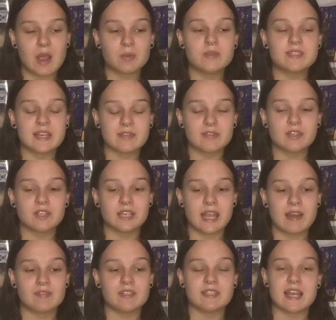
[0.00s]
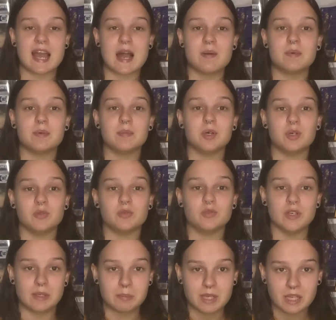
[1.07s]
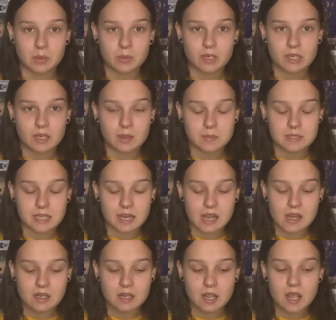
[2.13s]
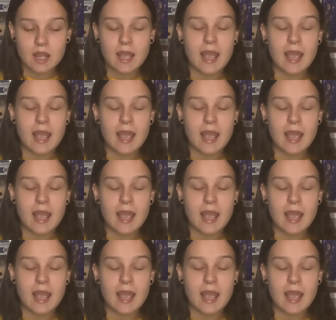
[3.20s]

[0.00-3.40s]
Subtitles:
I will definitely have this album on repeat when it comes out.